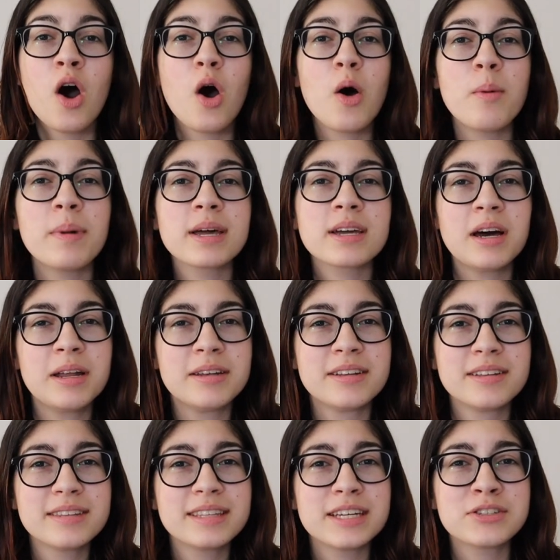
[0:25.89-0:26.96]
Oh my god,
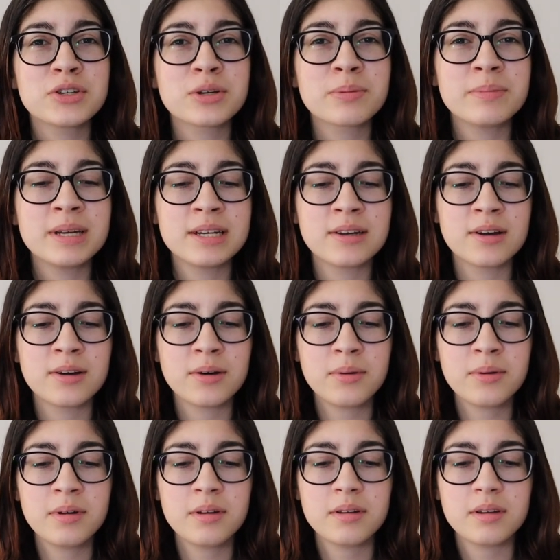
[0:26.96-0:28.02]
they took
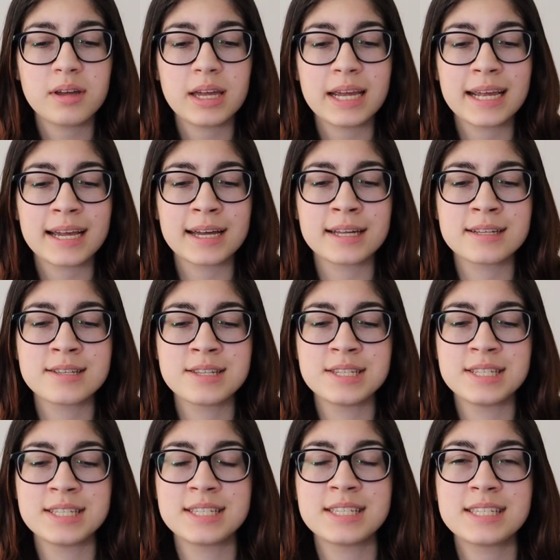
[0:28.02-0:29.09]
Minho and
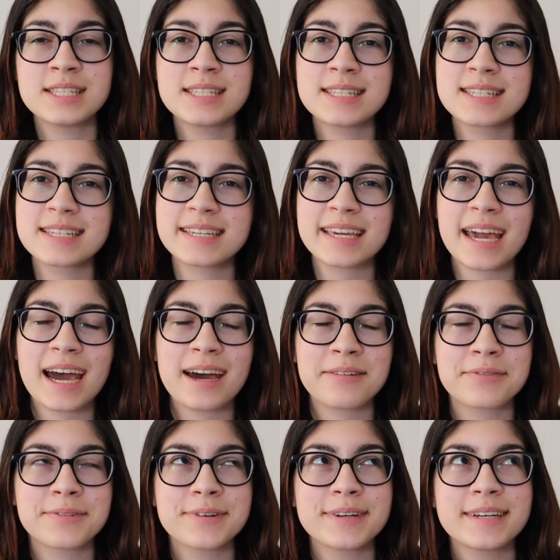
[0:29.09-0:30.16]

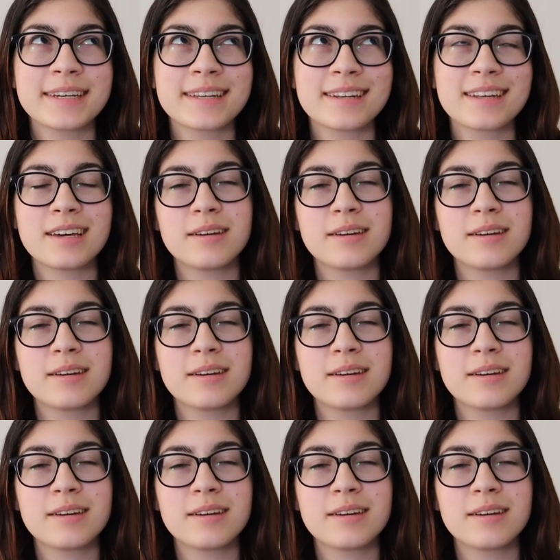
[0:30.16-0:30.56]
Catherine,